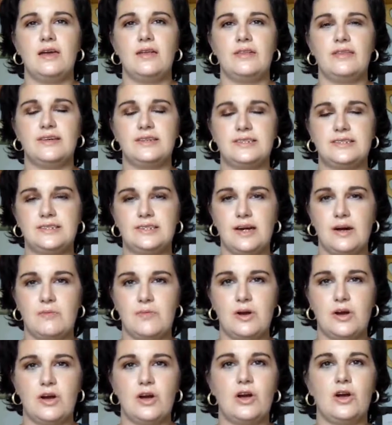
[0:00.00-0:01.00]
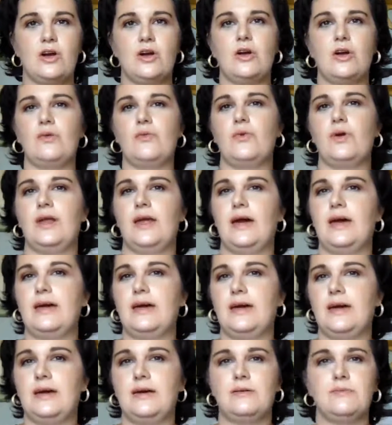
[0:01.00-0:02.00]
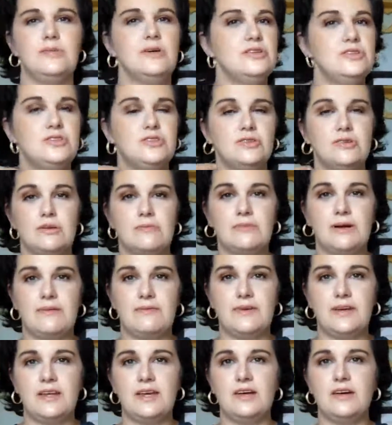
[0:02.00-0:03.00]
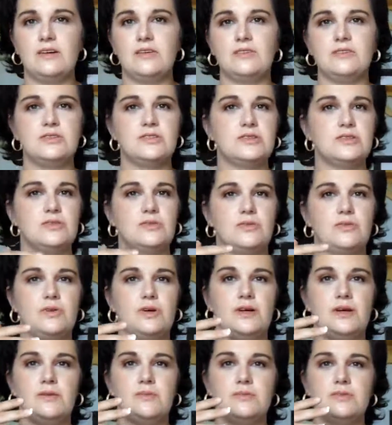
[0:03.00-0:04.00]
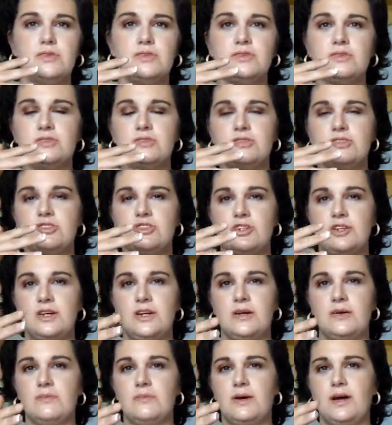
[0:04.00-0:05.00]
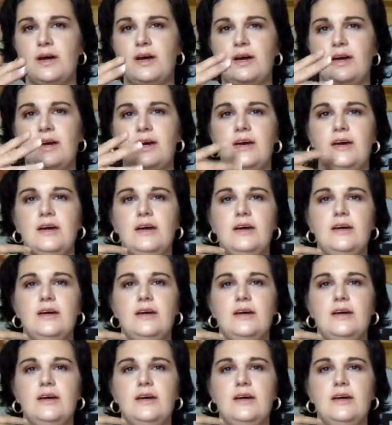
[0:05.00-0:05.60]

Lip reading: this summer when I am doing my videos or when I'm shooting my